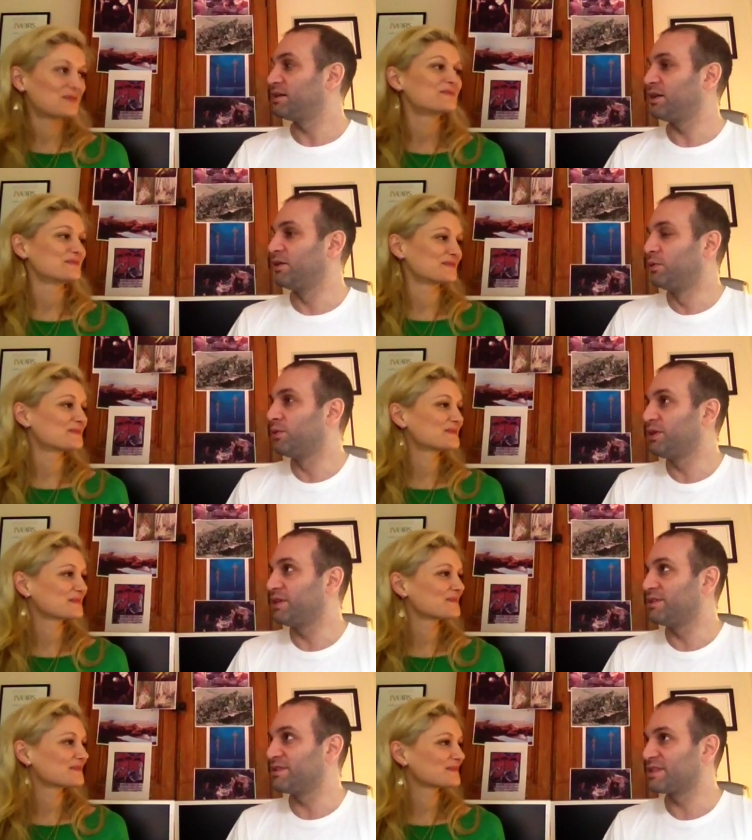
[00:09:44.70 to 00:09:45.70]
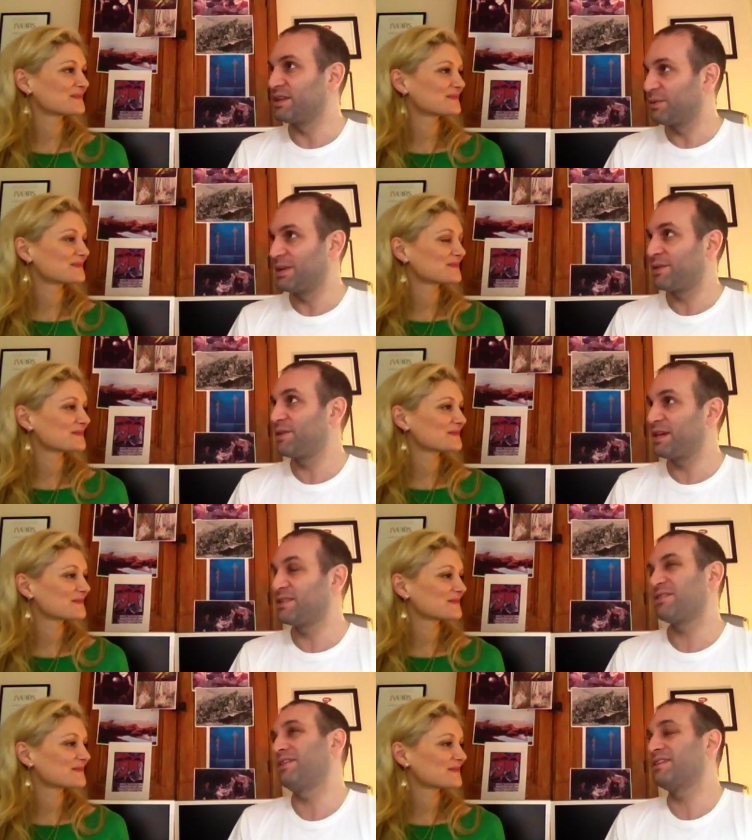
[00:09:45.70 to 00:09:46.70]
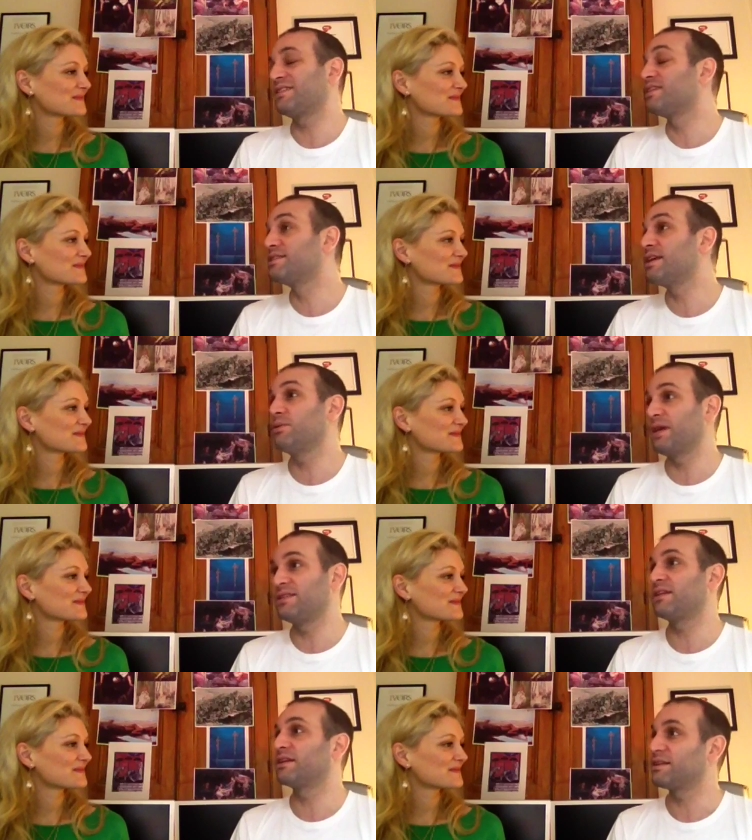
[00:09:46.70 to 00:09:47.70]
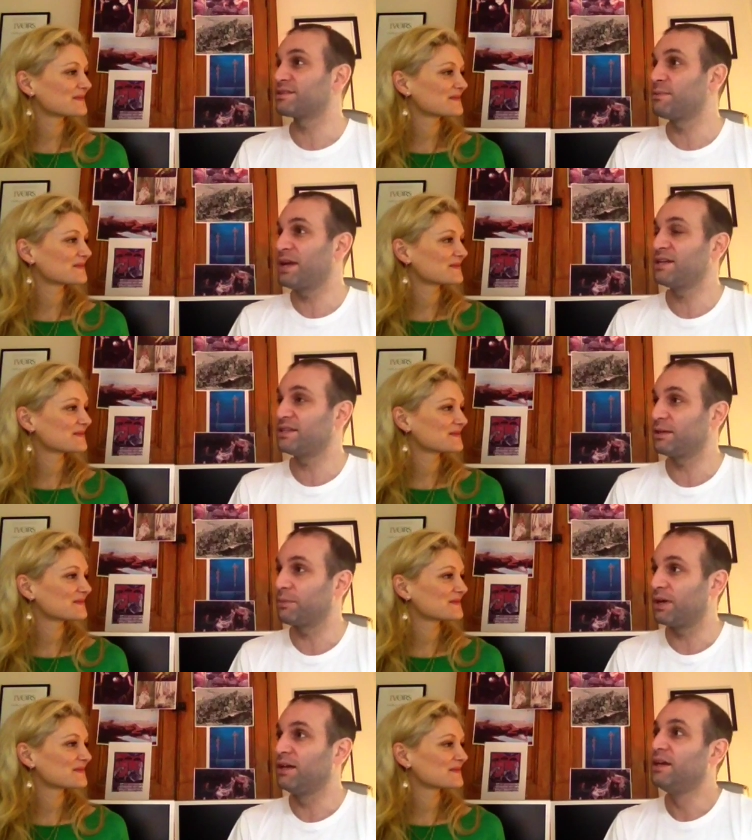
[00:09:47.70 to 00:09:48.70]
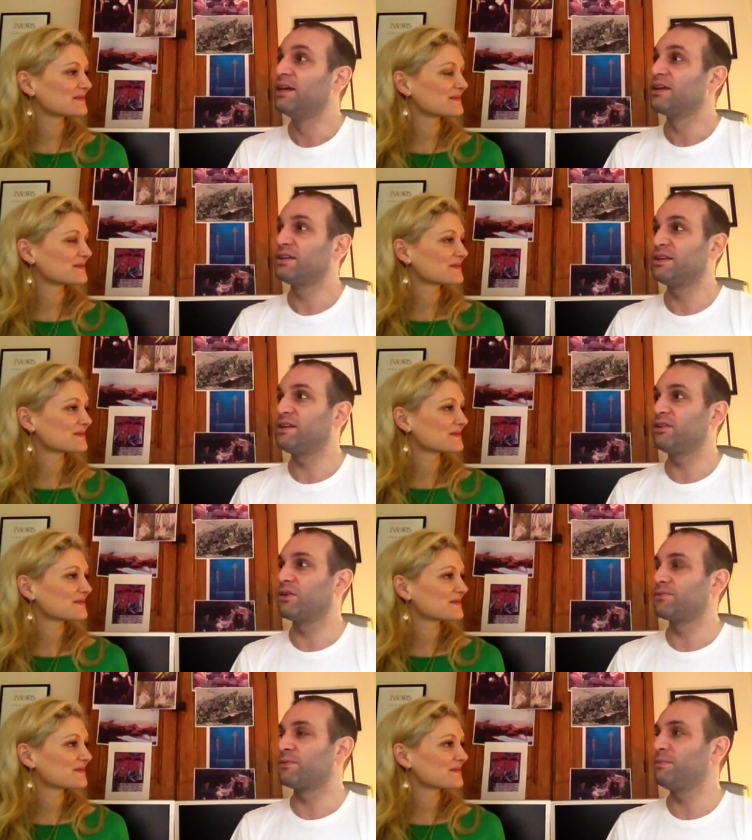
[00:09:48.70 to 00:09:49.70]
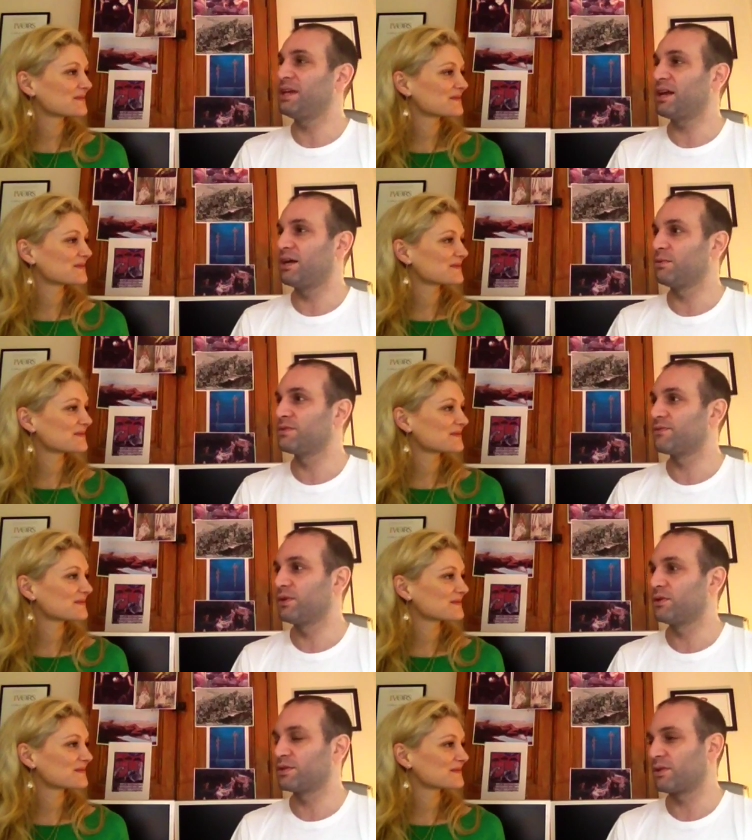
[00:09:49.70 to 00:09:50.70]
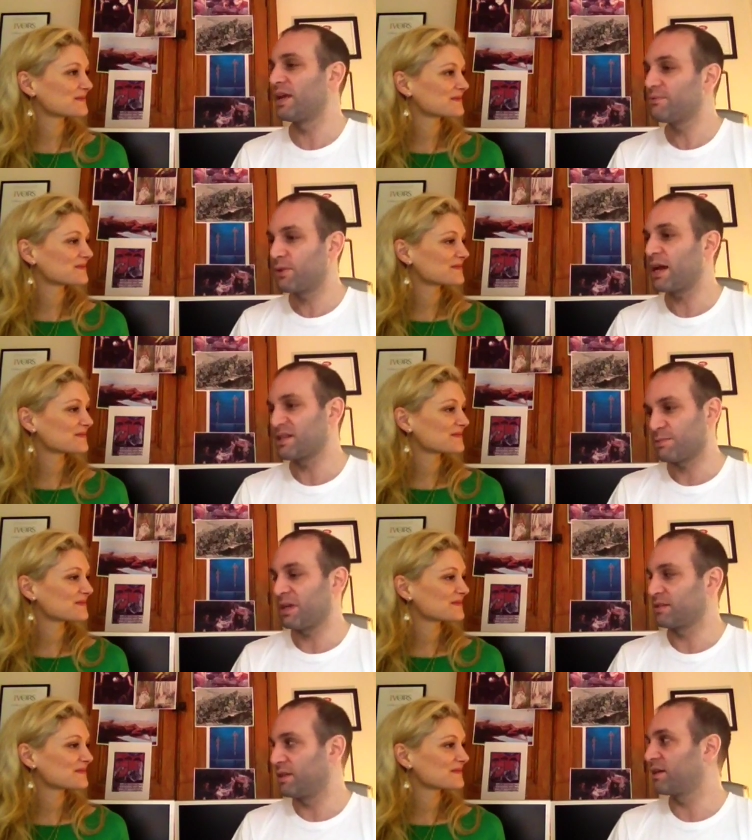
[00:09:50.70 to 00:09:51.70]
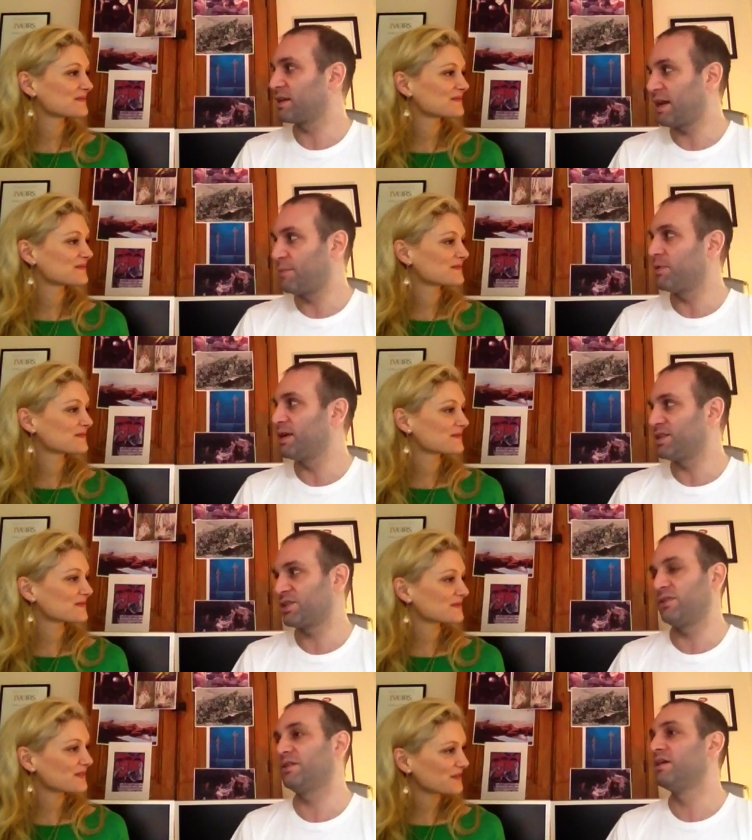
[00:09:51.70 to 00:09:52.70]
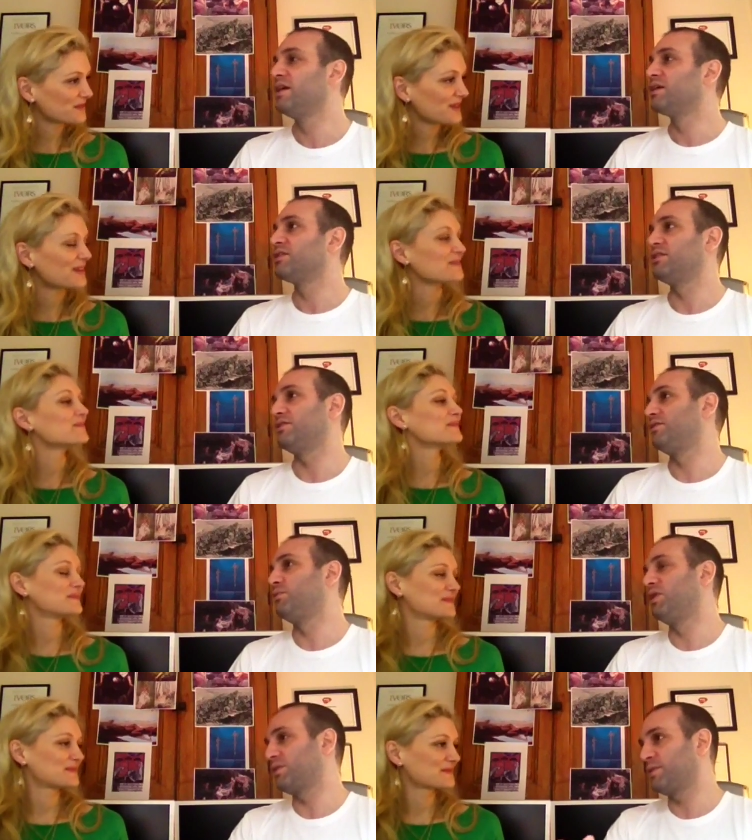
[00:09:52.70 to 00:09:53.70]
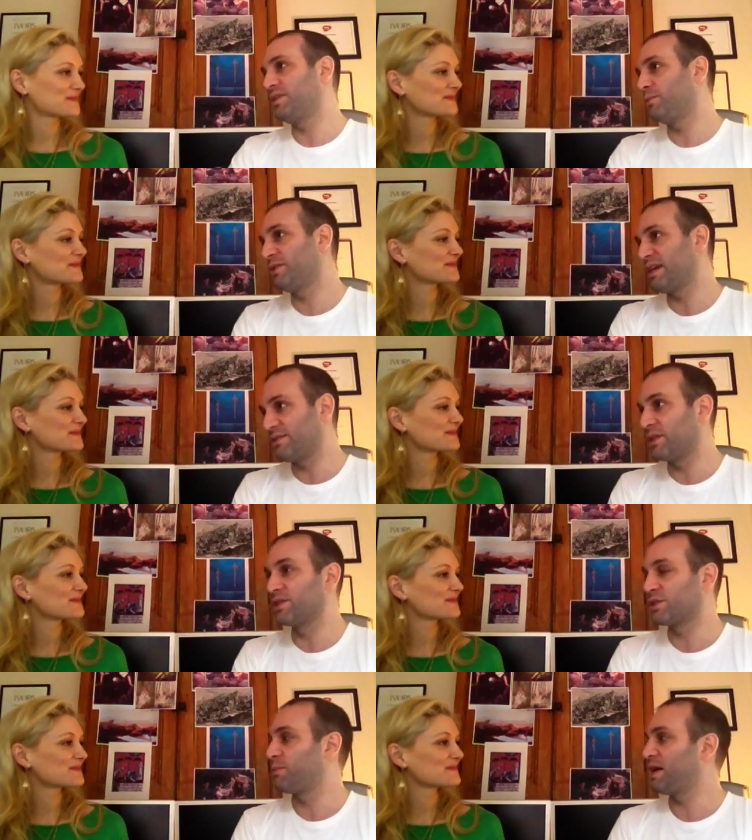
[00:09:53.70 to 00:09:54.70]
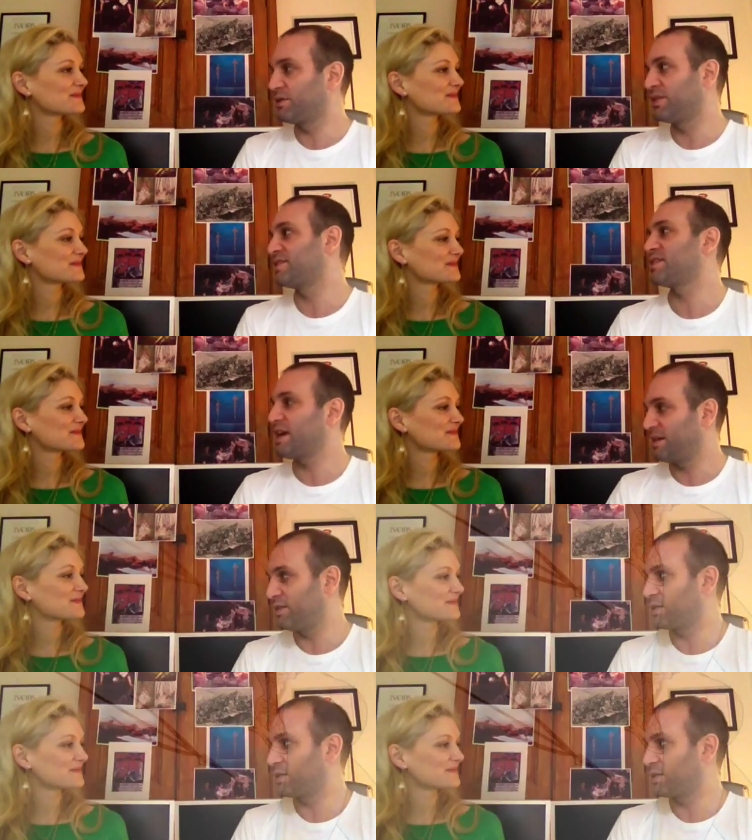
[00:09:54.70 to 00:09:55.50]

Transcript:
Speaker 1: an audience and you're in a theatre and it's exhilarating and it's amazing, but you know, for me, I was focused on every aspect of the collaboration, the, yeah. the, the, work we did with David LaChapelle on the set, and the